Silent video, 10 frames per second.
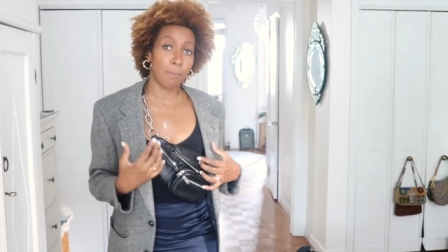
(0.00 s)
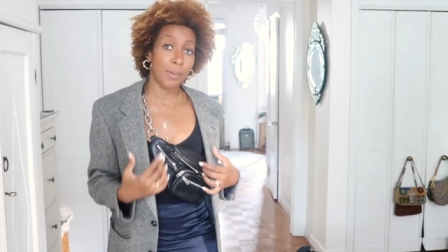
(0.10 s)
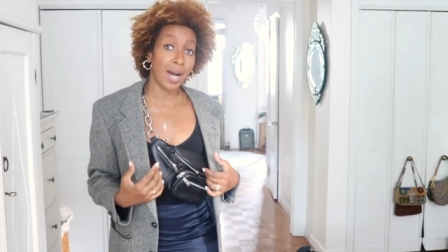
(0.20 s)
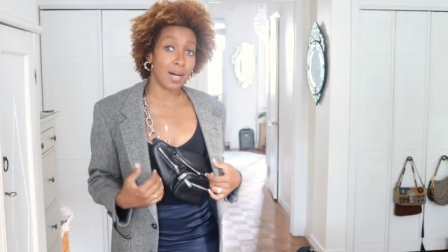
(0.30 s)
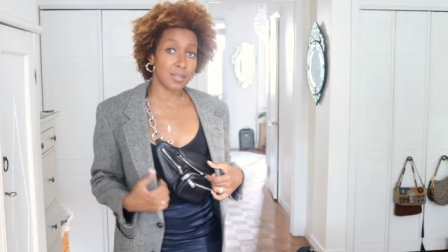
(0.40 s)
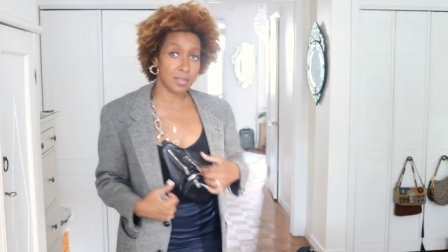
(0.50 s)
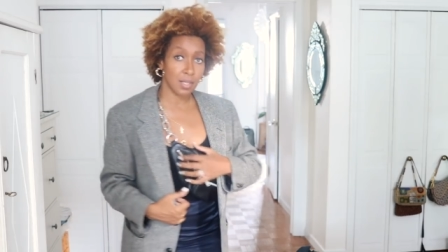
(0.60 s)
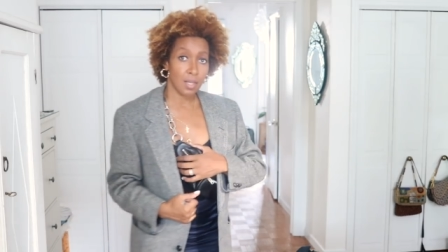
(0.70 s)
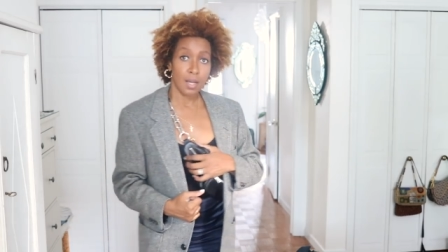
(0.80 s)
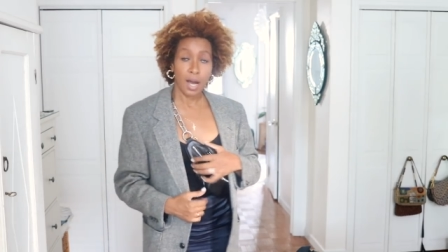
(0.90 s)
But
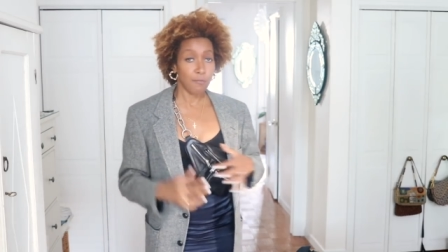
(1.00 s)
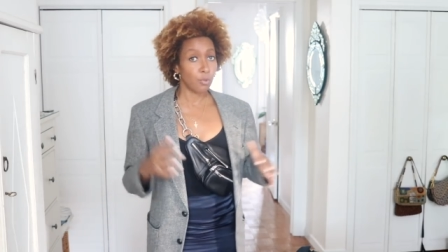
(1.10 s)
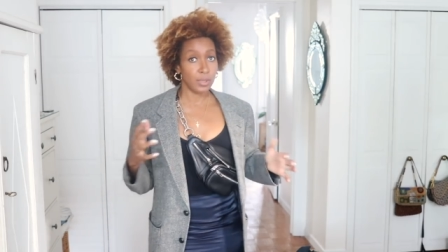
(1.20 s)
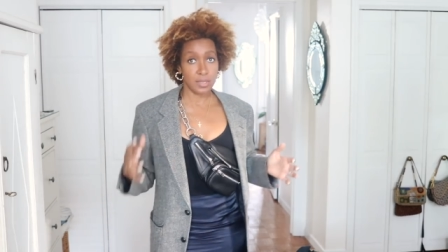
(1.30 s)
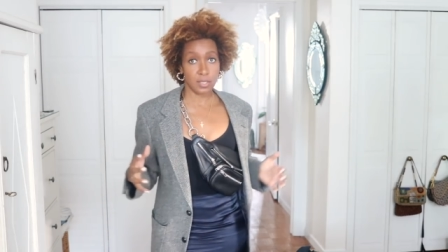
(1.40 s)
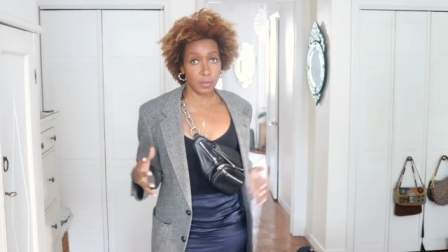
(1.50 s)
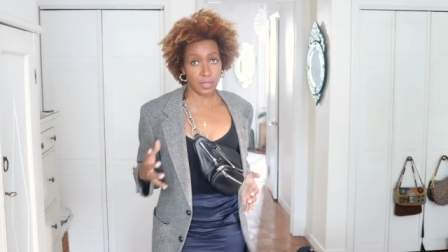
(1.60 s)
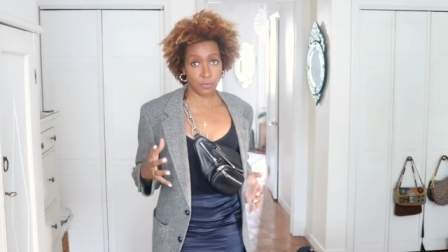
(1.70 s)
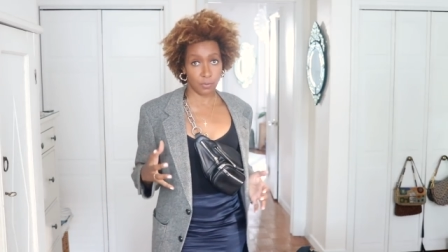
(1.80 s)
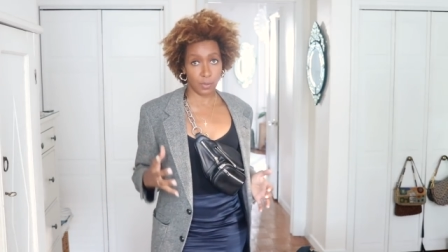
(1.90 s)
I've worn it so many
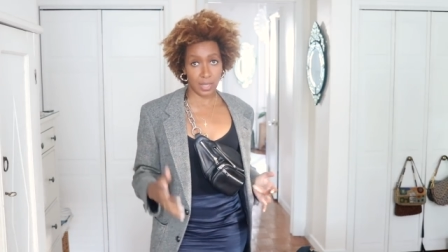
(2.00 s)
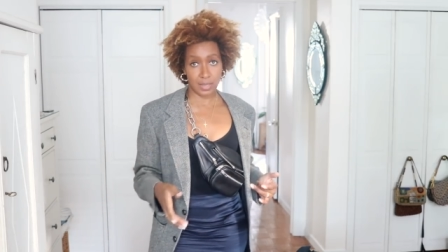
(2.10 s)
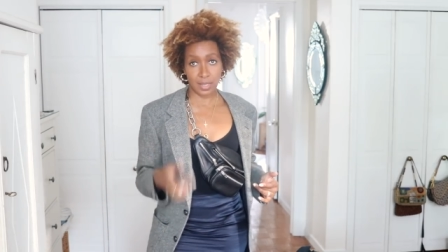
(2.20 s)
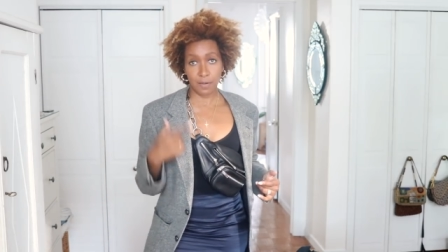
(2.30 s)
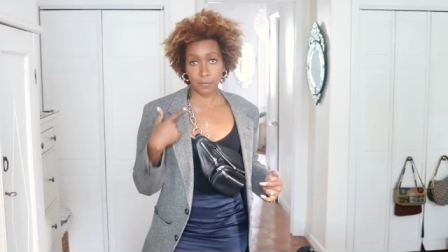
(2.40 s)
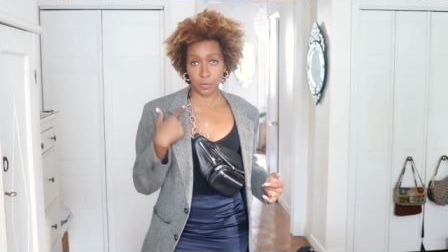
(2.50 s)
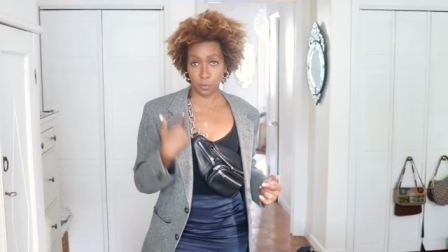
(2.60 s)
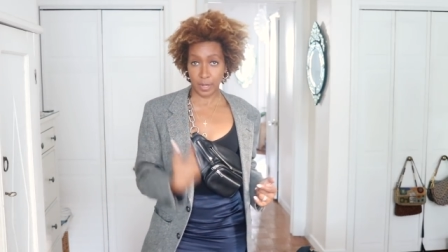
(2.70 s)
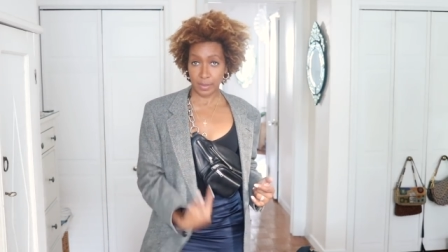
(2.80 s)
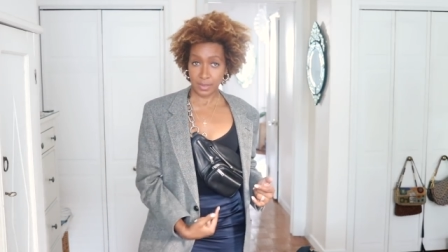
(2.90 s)
different ways. I could
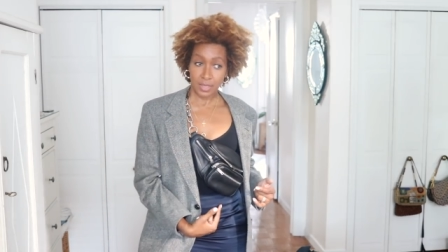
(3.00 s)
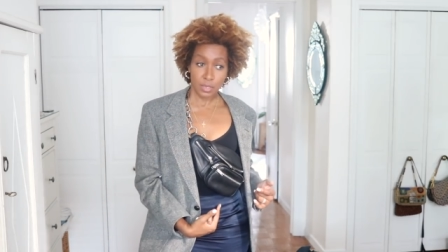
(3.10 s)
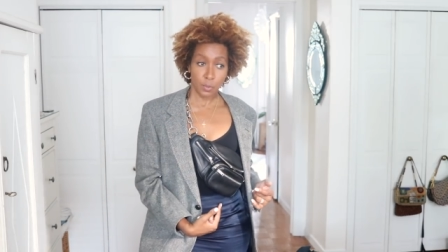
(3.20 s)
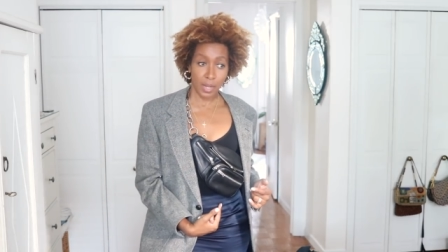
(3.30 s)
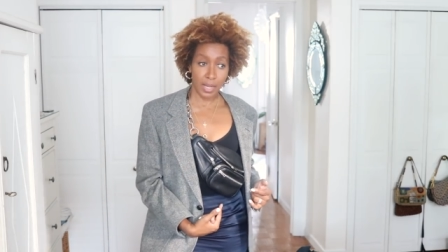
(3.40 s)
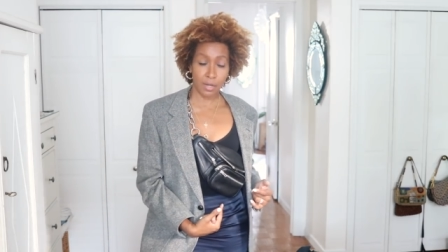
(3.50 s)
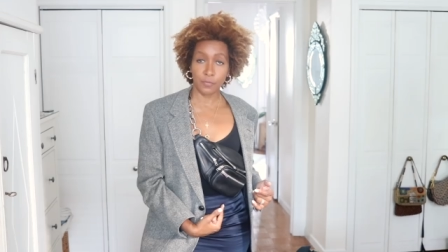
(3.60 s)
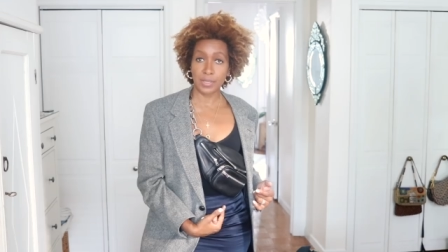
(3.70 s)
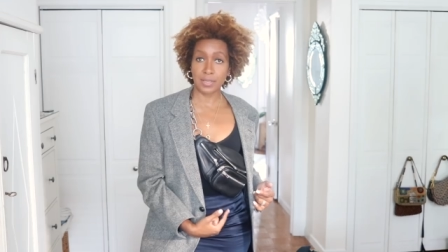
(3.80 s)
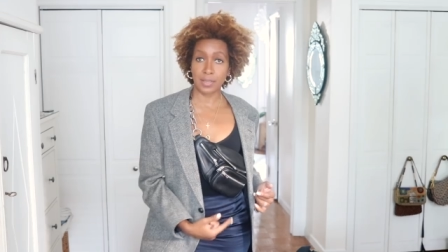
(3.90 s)
wear it this way,
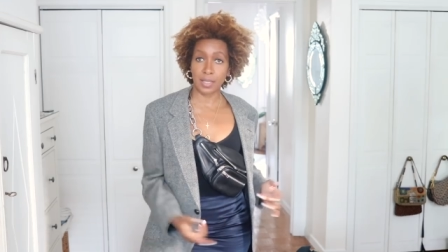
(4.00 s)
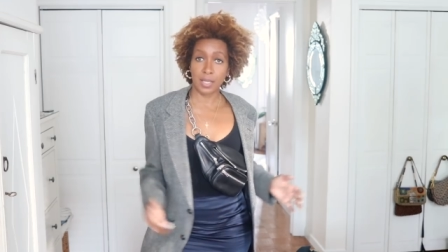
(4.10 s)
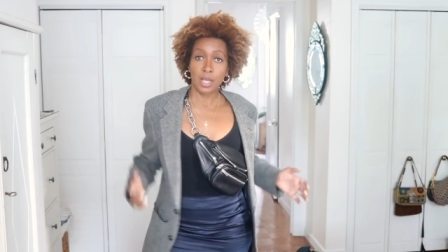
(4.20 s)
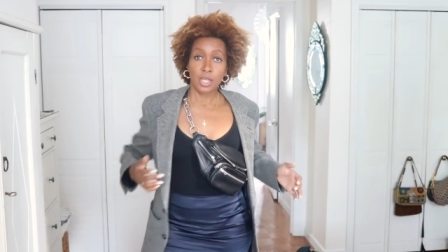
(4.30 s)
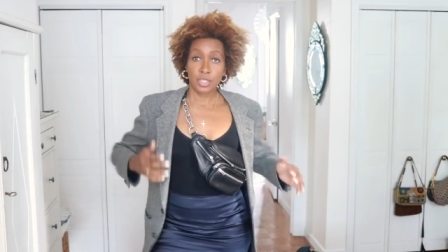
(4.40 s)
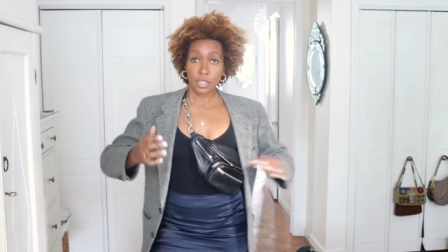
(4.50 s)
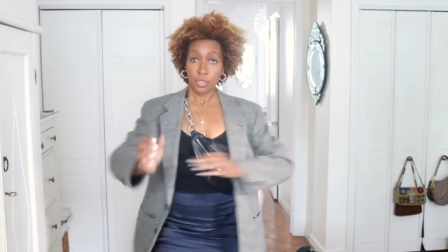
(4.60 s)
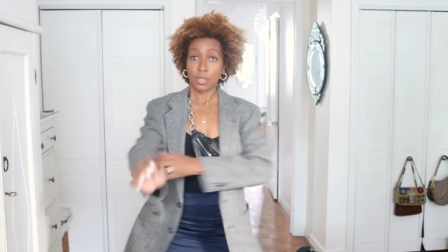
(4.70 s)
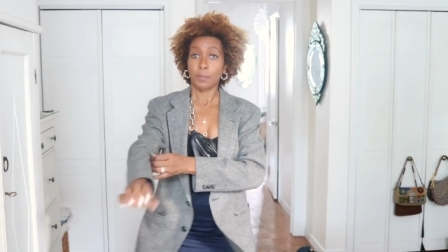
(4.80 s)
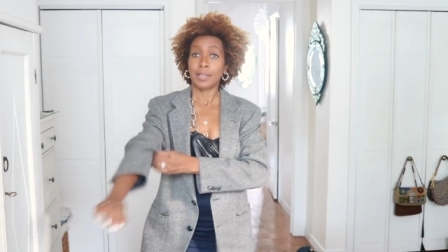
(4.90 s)
obviously, so
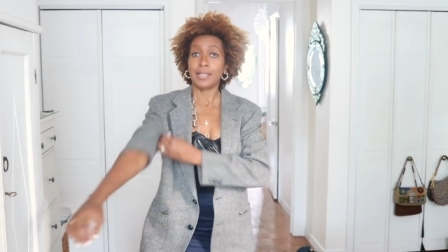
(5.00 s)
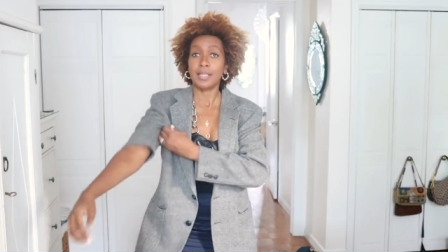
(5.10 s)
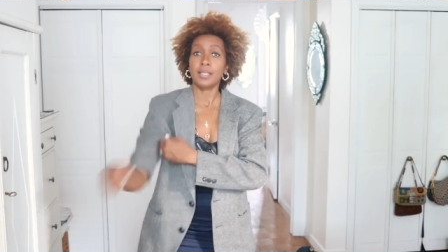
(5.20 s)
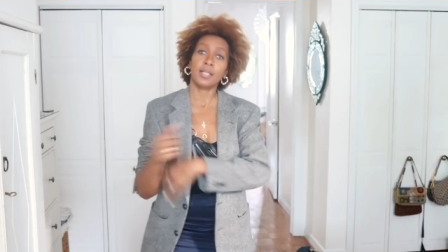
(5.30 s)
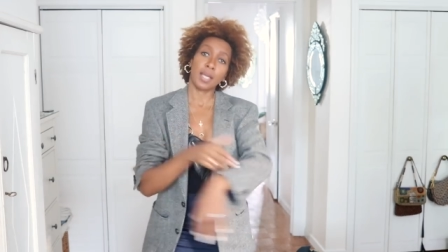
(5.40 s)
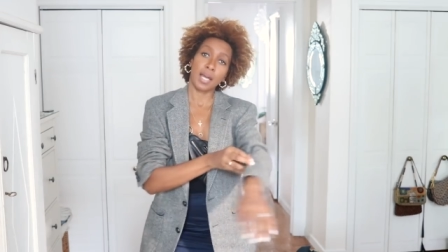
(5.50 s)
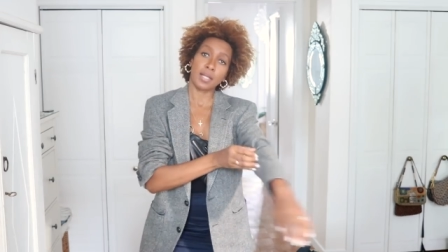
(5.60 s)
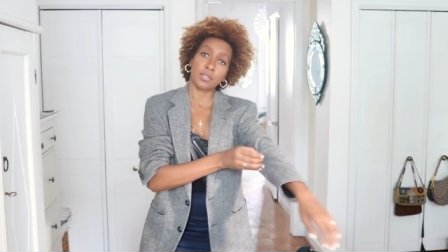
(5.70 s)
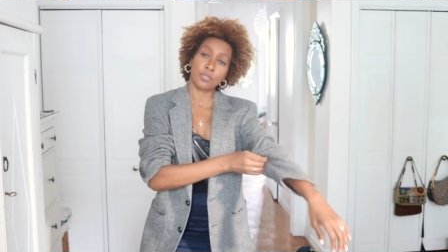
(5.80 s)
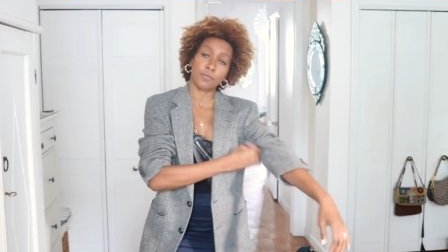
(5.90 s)
you're completely
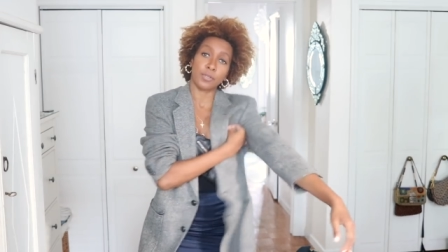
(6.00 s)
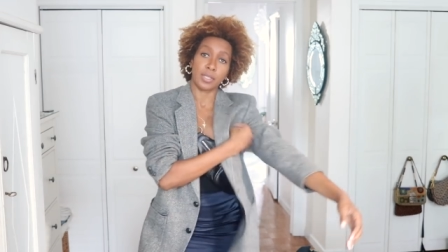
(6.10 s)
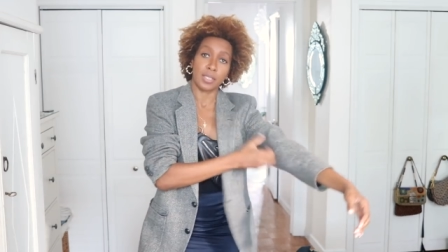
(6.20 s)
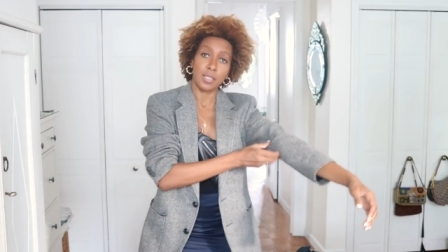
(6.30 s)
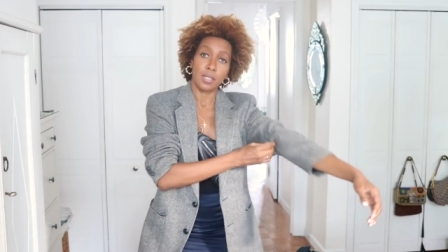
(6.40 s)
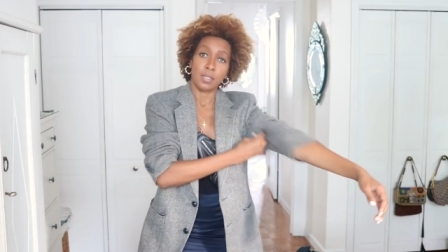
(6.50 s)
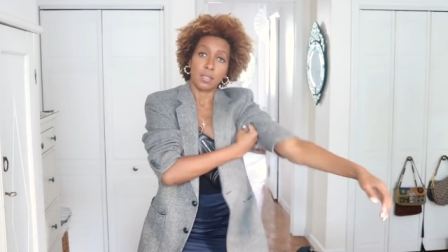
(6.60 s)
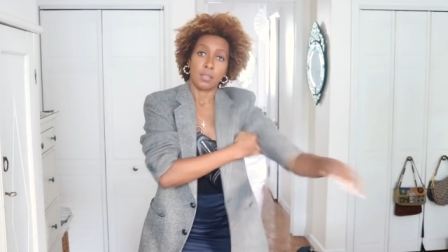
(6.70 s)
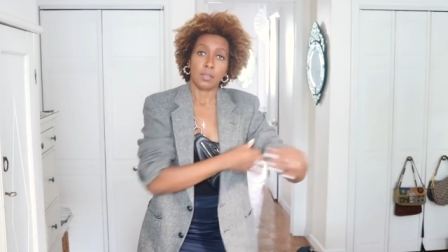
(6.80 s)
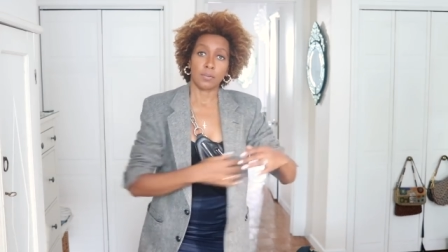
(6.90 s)
hands-free,
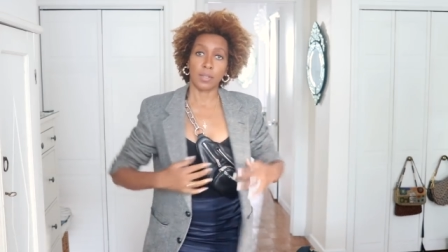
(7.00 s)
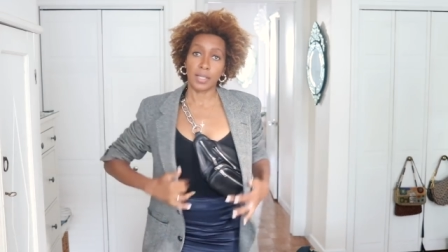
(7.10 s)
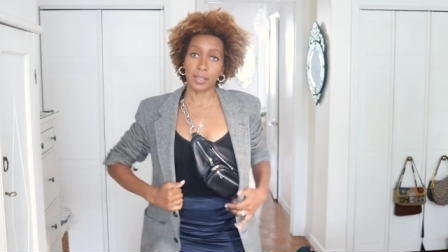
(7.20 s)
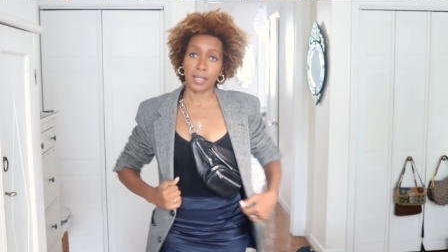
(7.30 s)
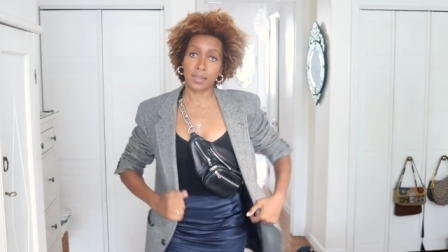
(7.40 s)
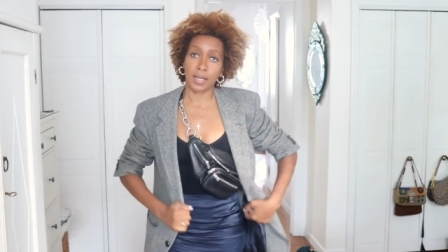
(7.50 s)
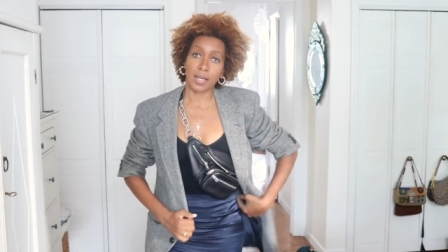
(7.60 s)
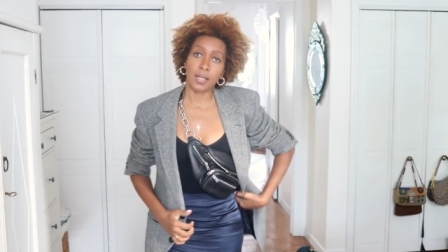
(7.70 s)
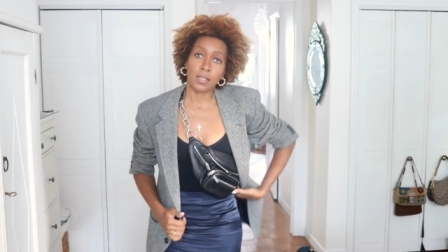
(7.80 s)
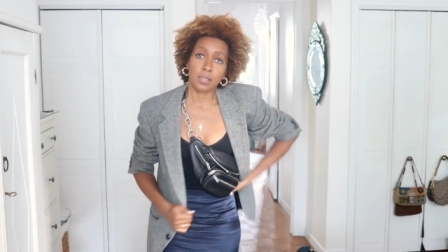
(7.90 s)
right, like
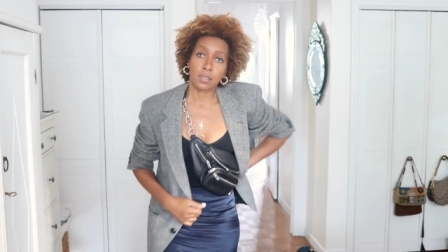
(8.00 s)
that,